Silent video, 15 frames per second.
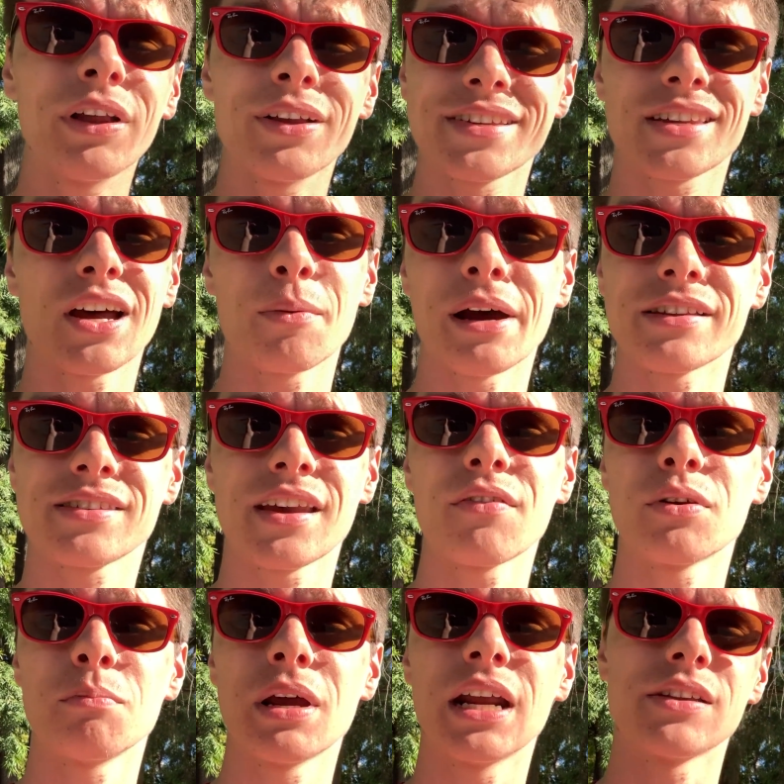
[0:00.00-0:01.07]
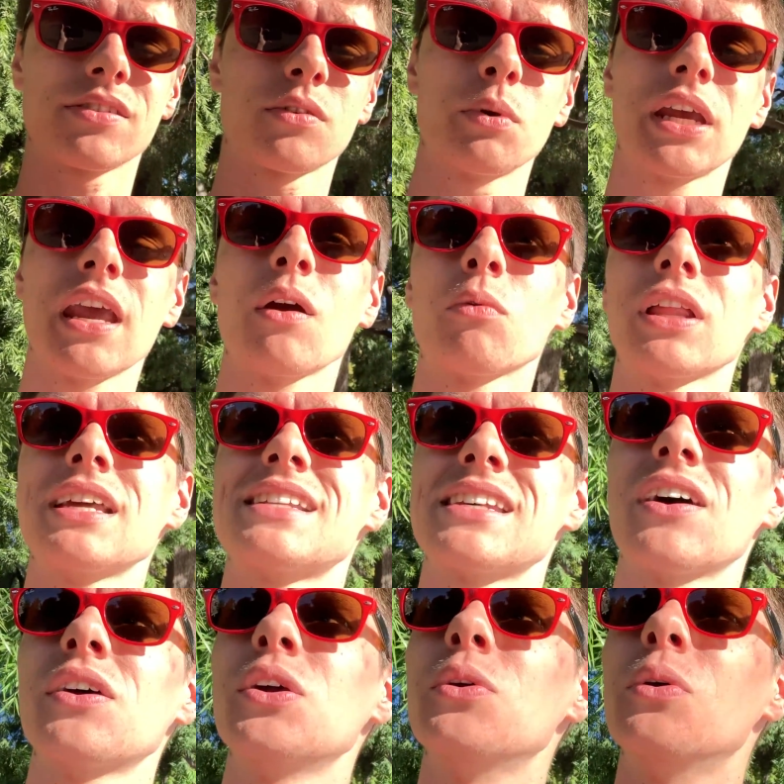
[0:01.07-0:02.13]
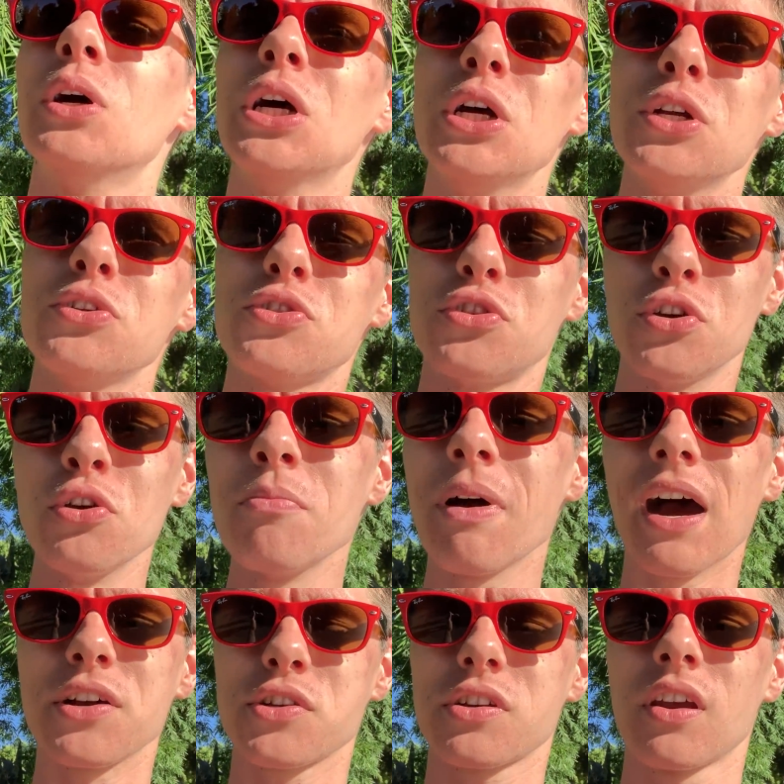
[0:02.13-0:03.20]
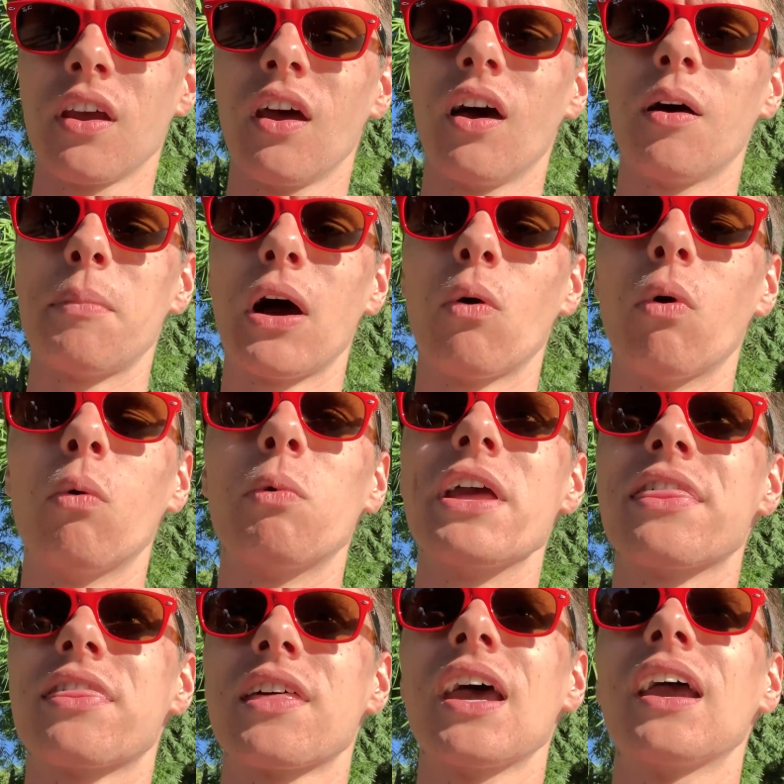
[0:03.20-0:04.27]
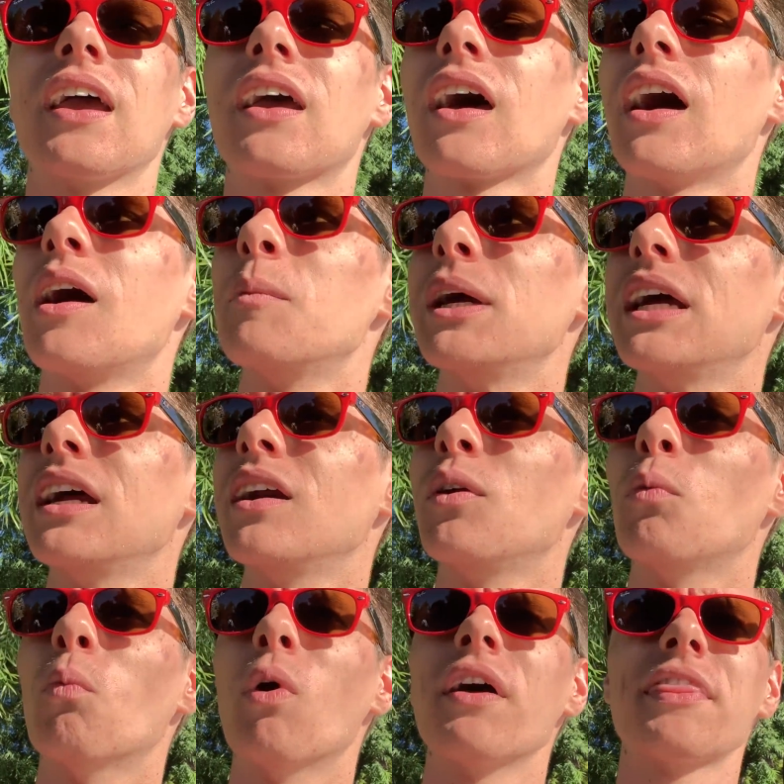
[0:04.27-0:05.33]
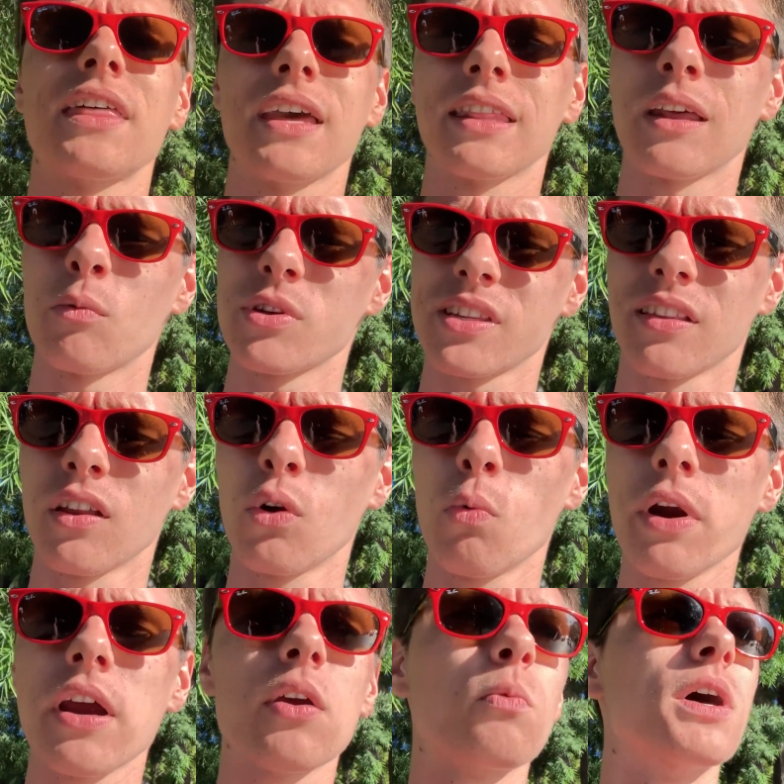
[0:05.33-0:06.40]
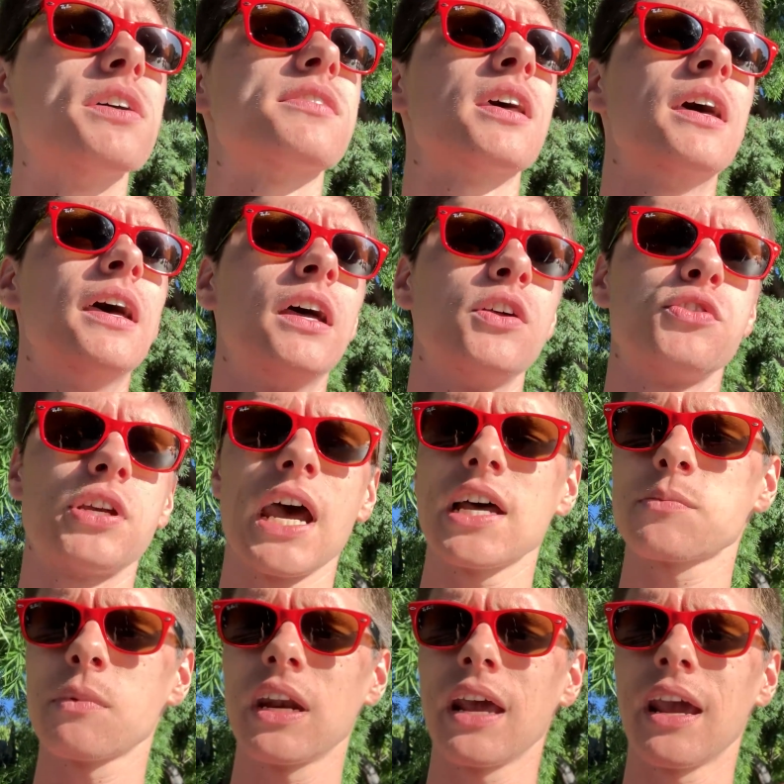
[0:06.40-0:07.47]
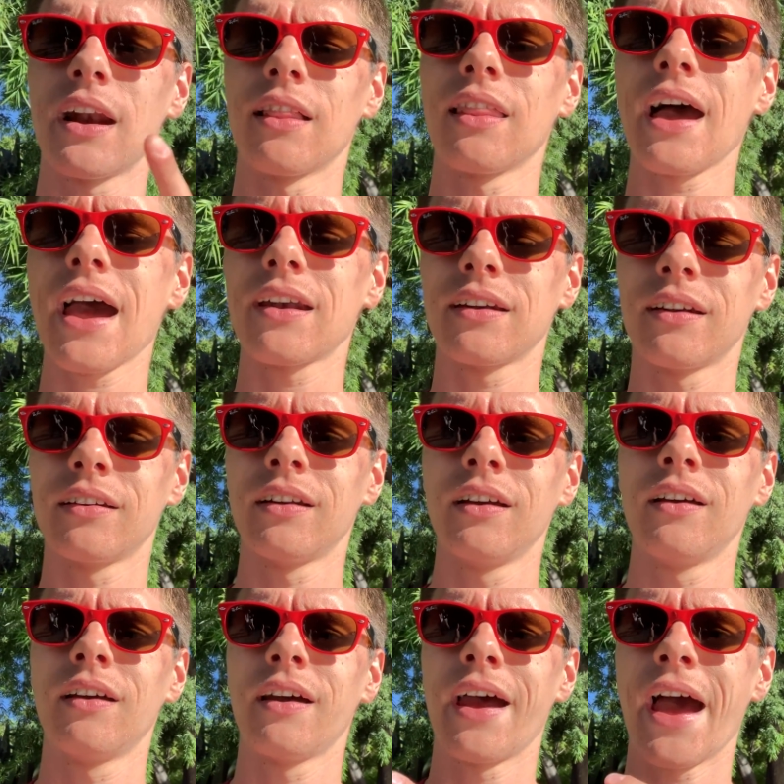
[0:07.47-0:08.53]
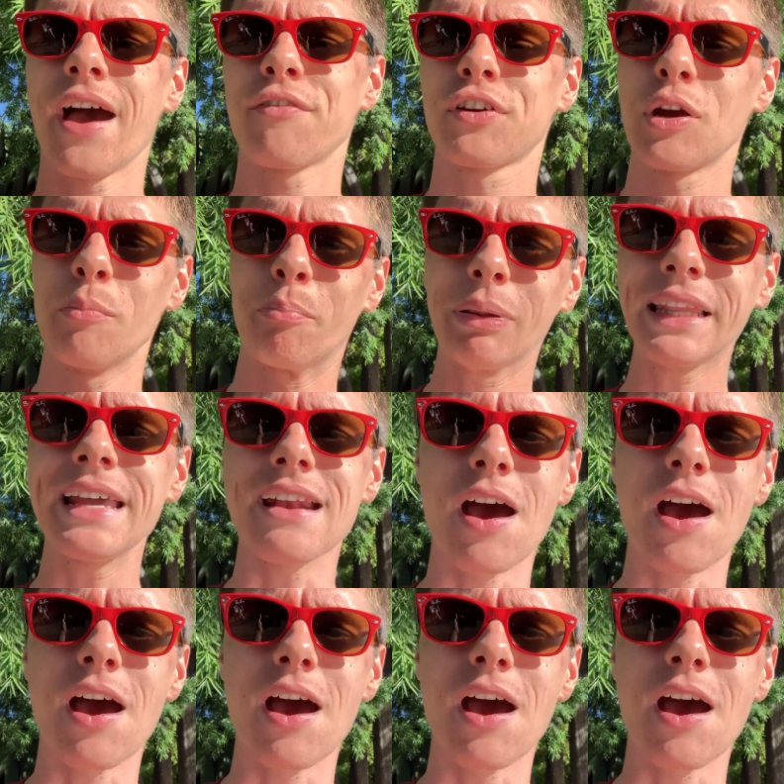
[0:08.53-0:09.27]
only saw about 7 minutes, so we can't really tell you too much about what we think. I mean, one thing that was a little weird was Jasmine and Aladdin have complete